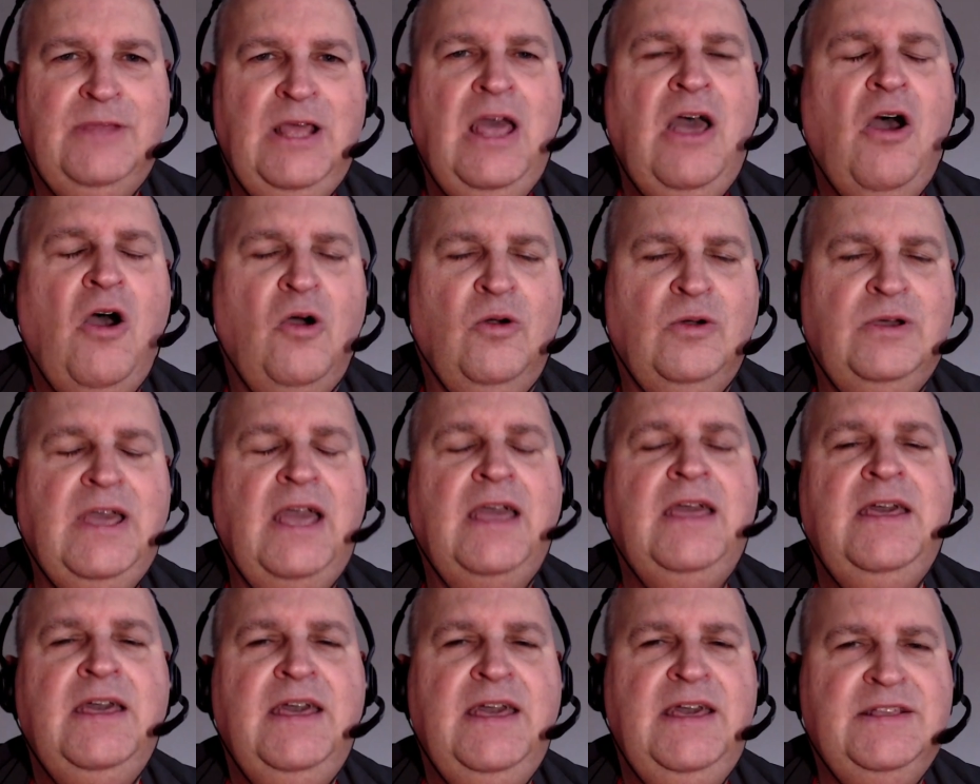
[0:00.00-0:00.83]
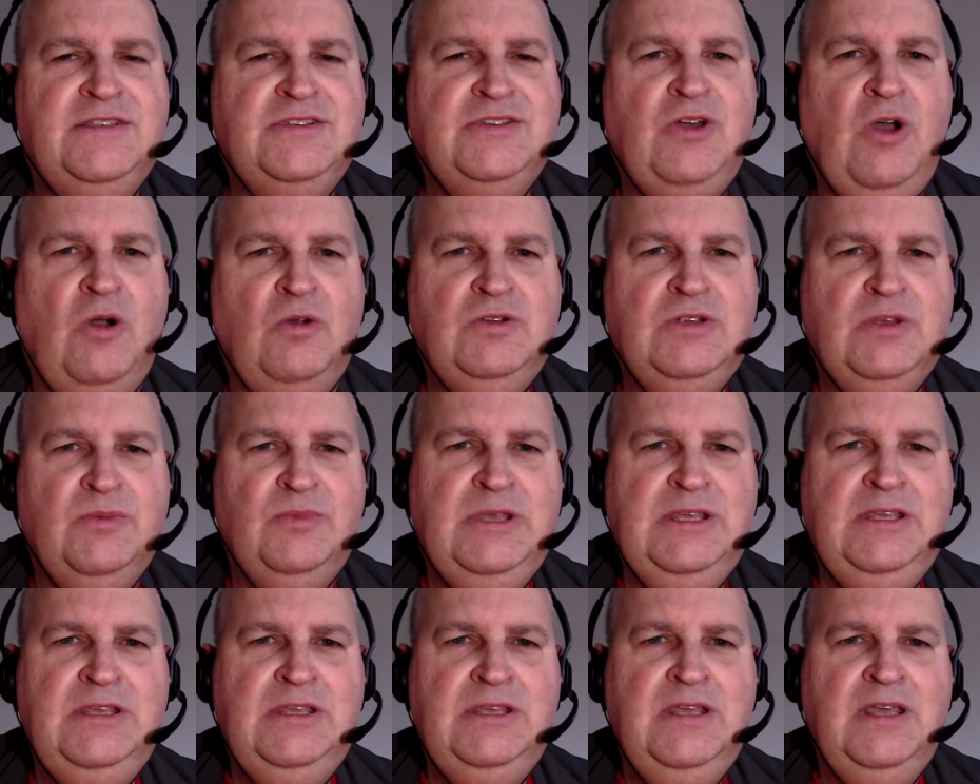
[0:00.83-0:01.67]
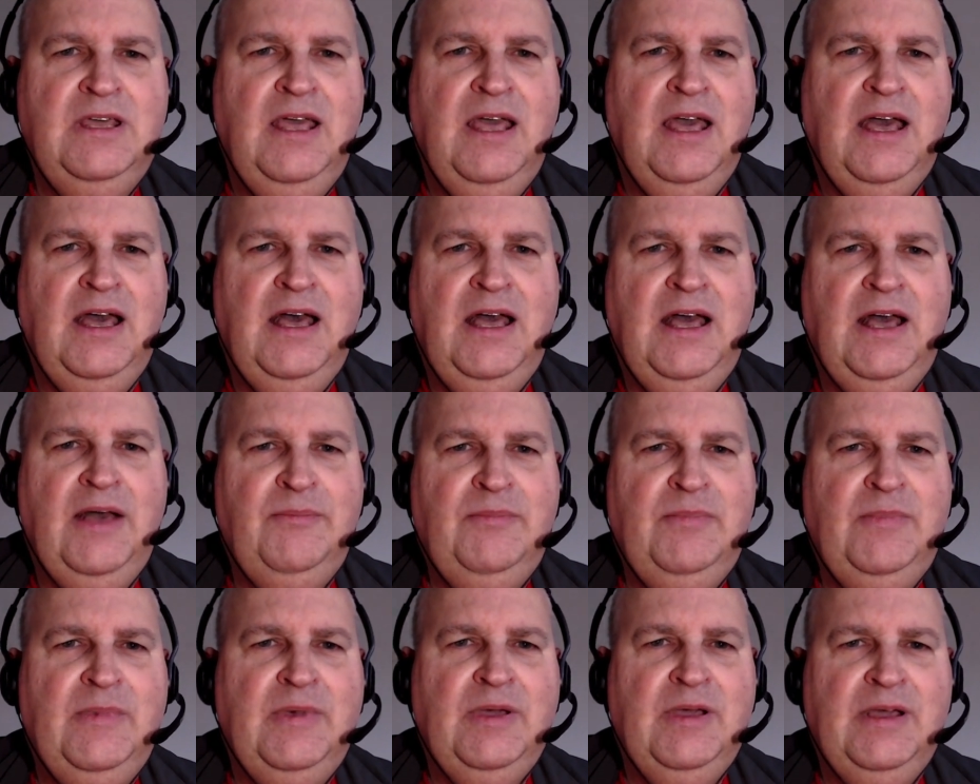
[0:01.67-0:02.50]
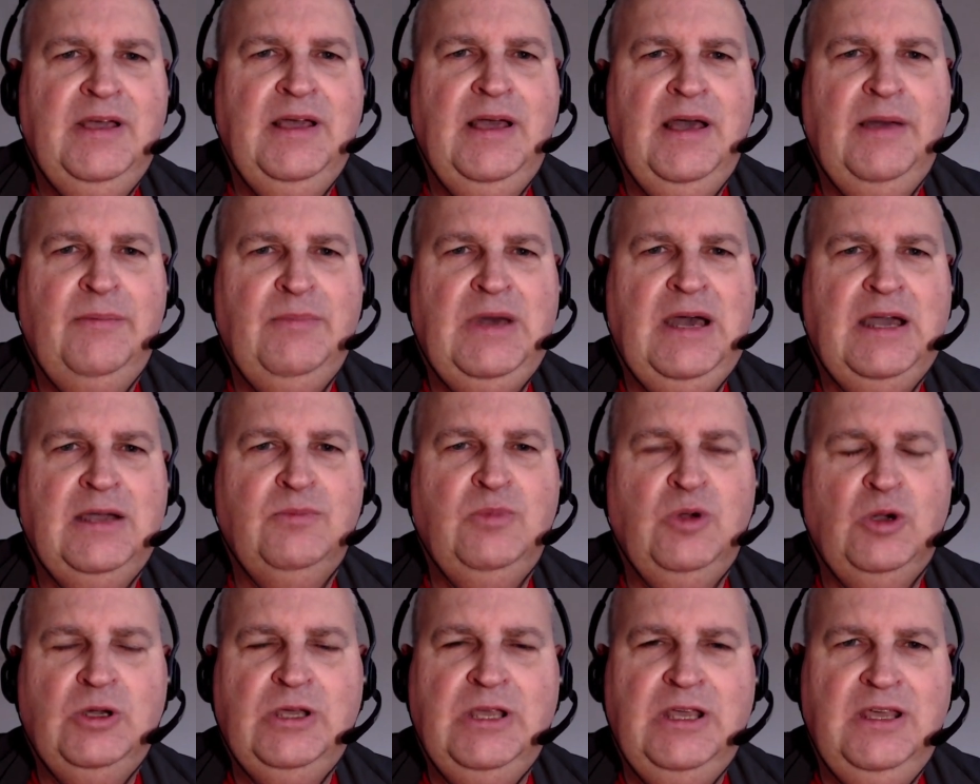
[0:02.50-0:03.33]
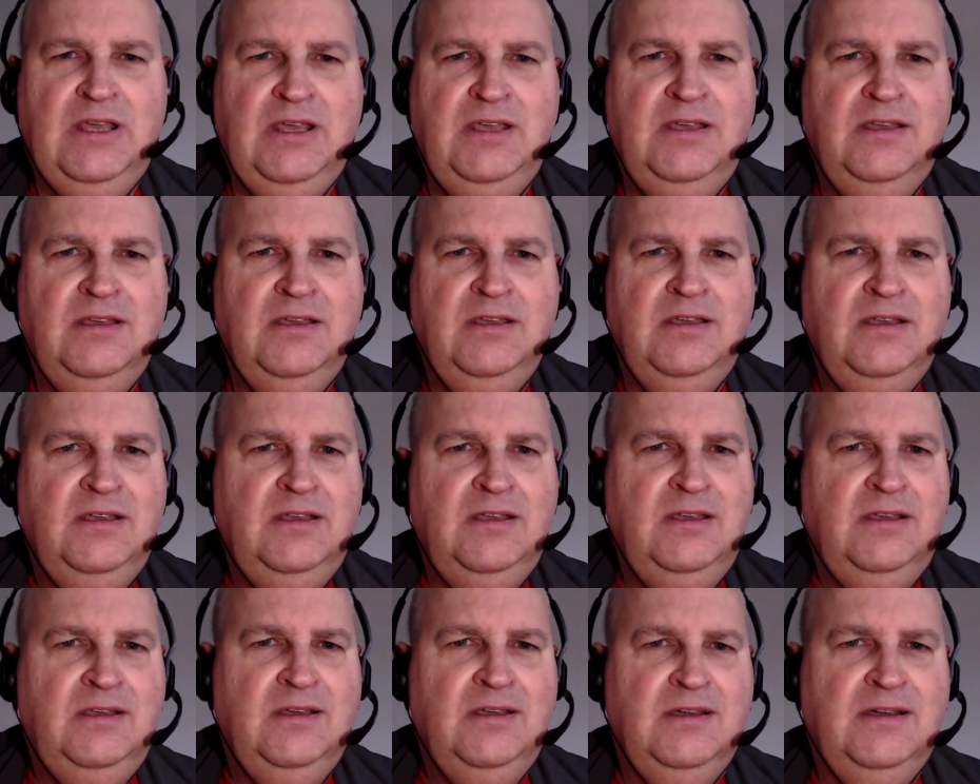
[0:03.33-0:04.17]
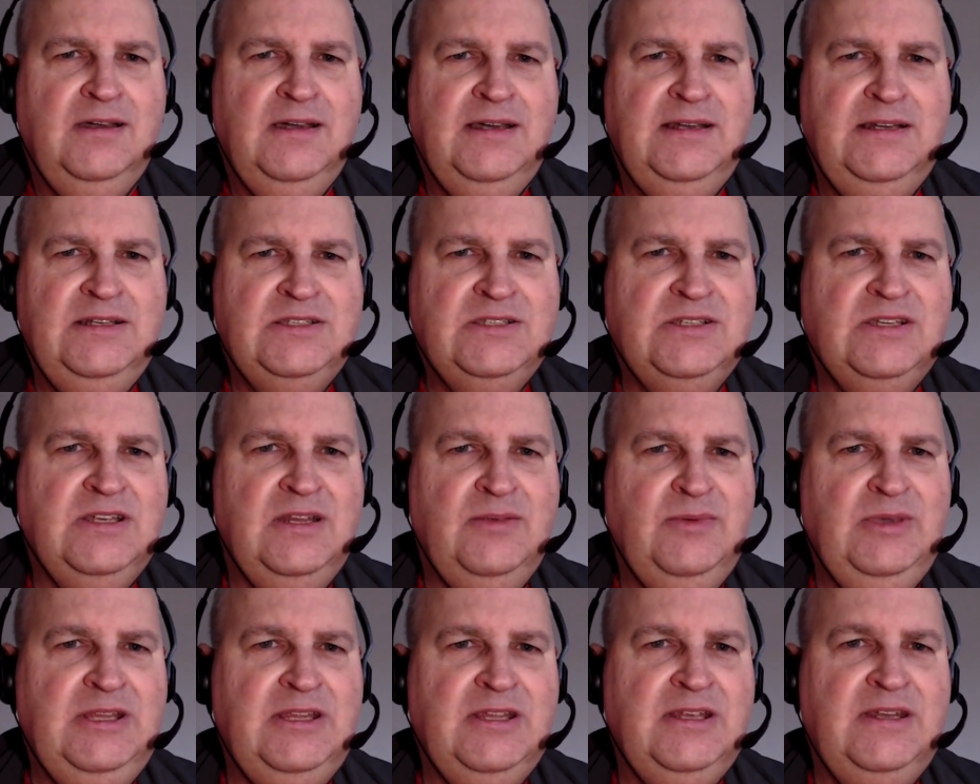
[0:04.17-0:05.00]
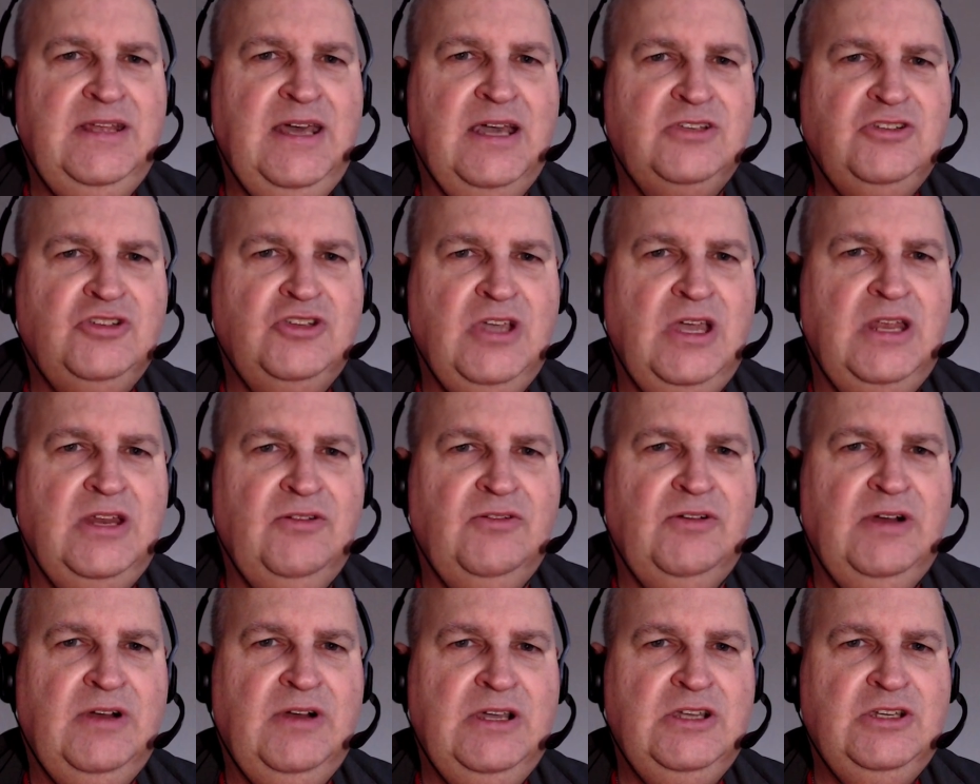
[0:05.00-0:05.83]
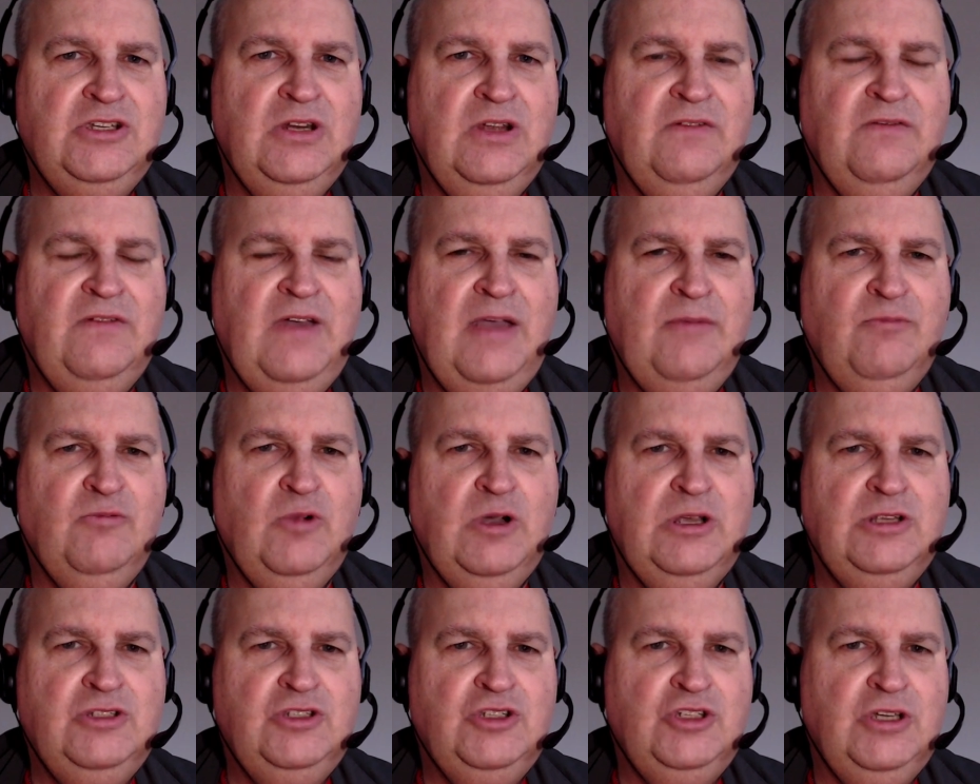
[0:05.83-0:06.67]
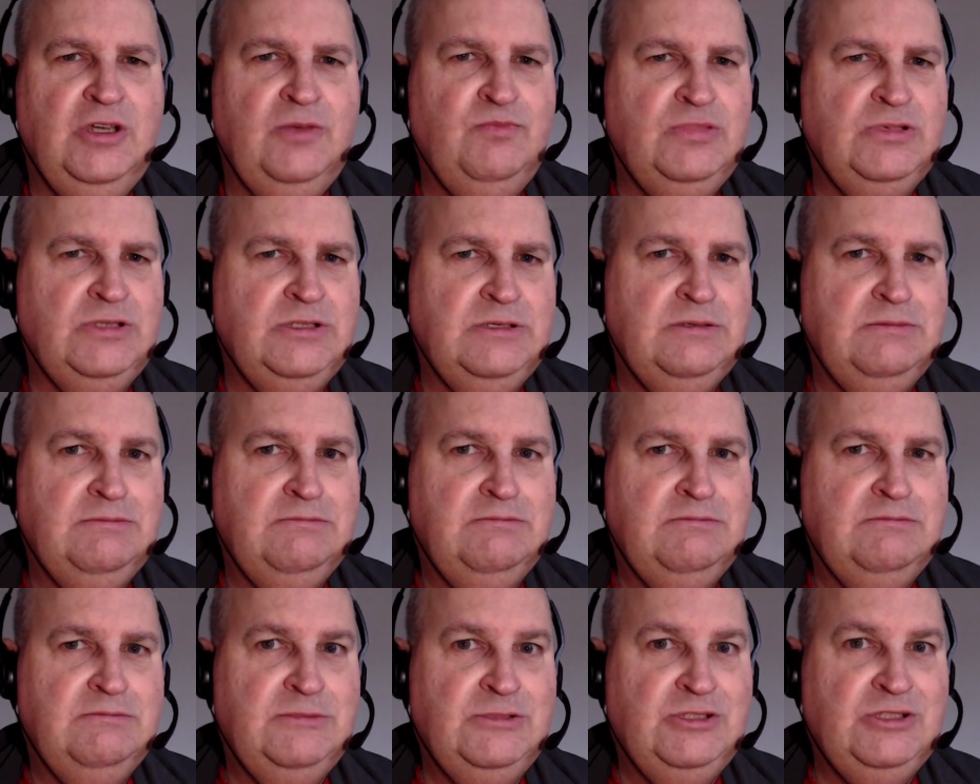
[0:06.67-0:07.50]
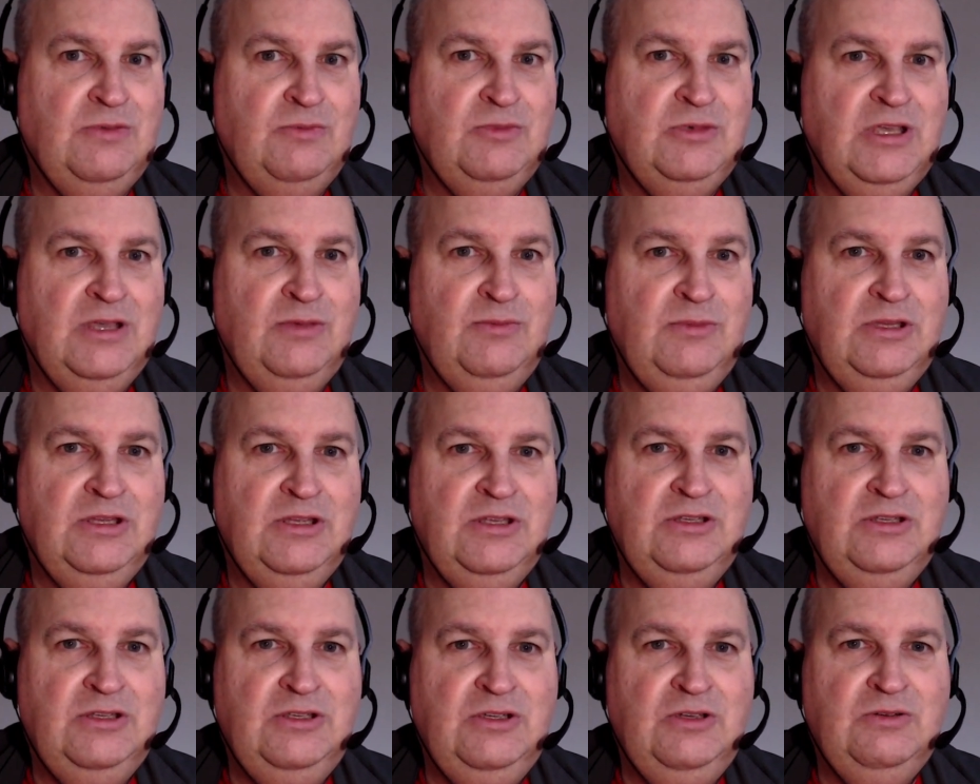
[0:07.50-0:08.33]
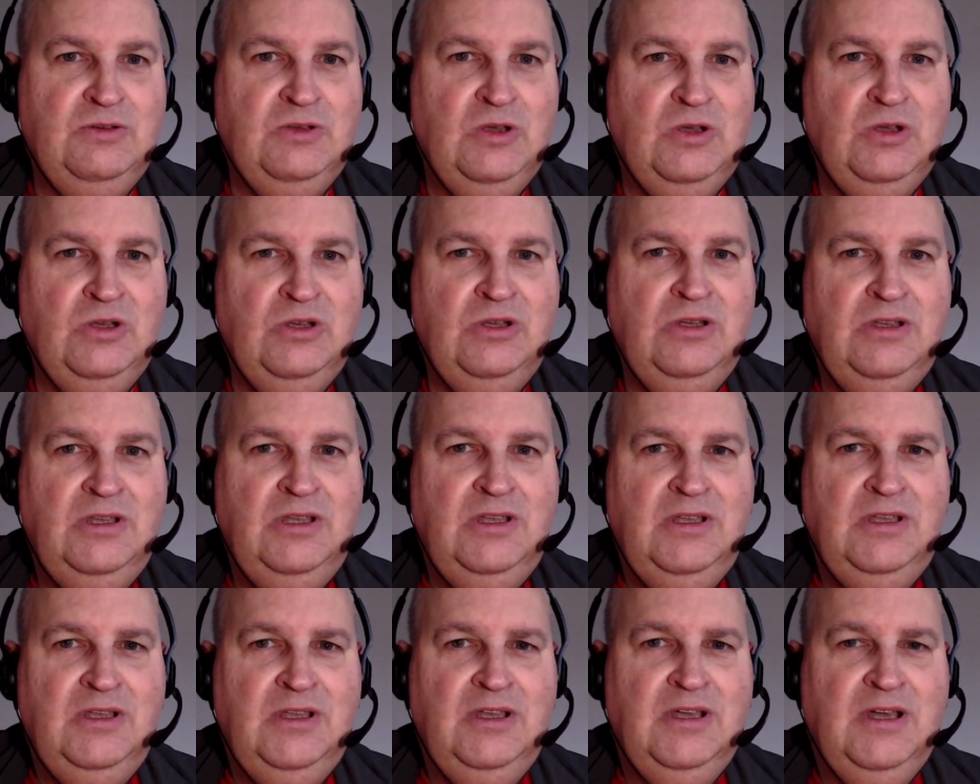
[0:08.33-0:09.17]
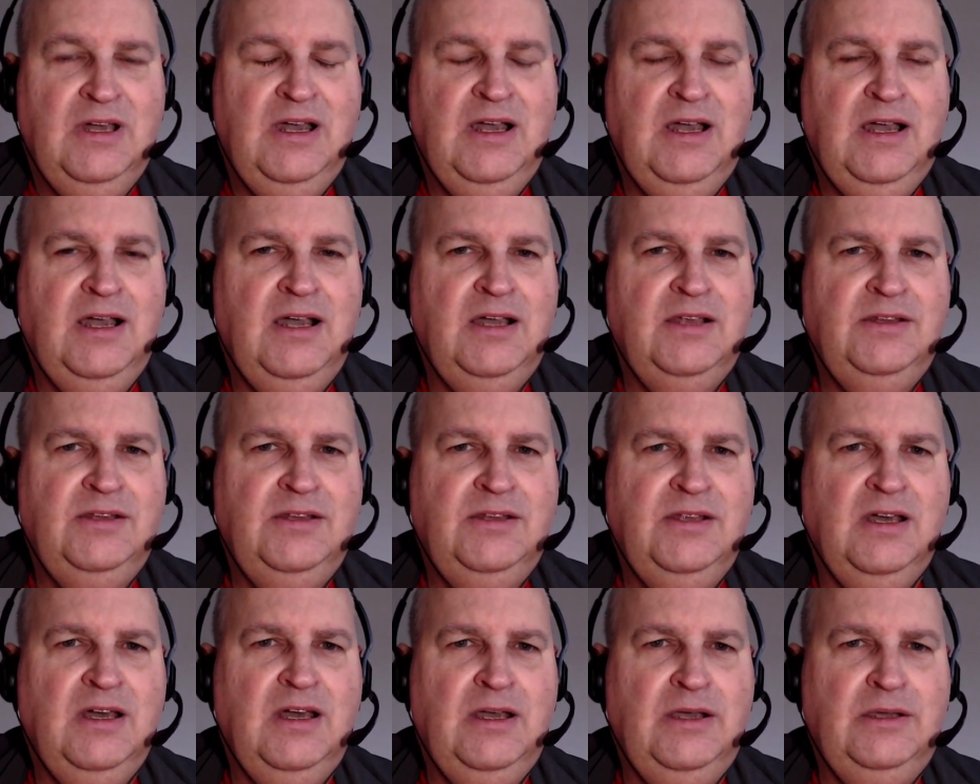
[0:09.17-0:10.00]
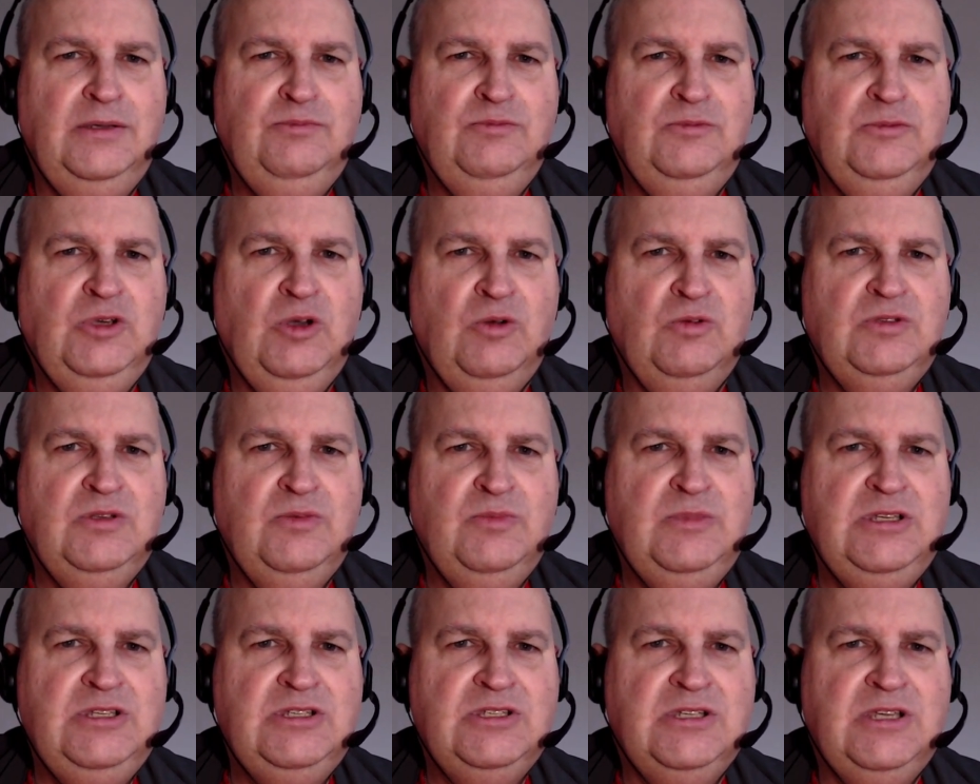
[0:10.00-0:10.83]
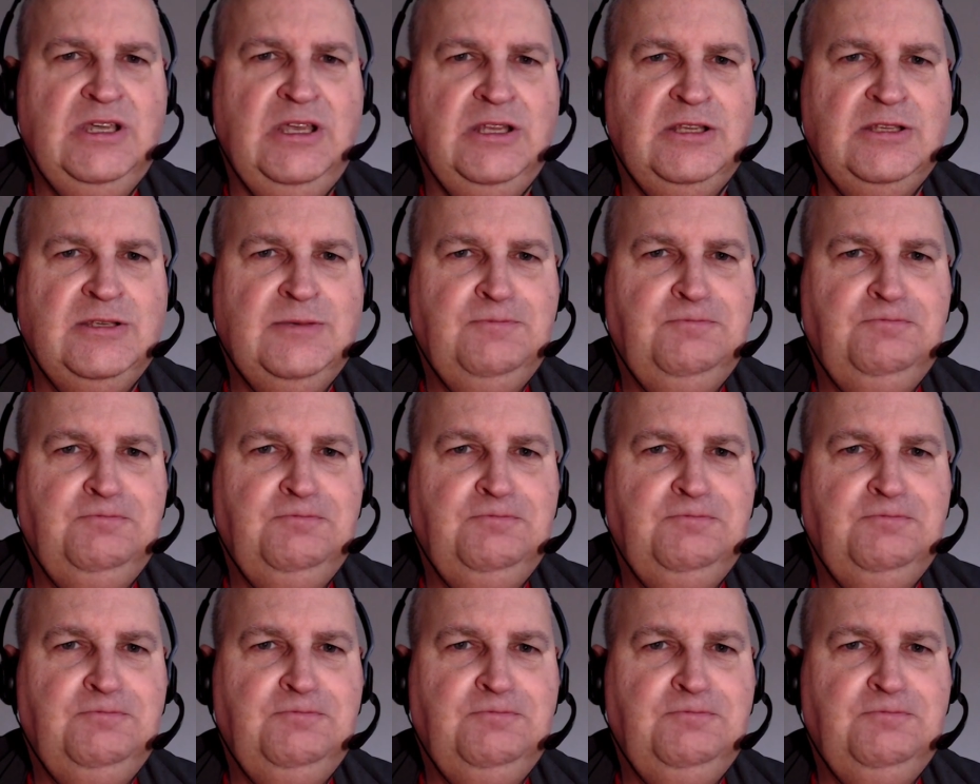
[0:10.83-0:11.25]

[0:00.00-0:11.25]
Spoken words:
Okay, it's going to be a MacBook Air, and it's going to be the next generation of M1 chips sometime in the new year, and I'm going to be skint.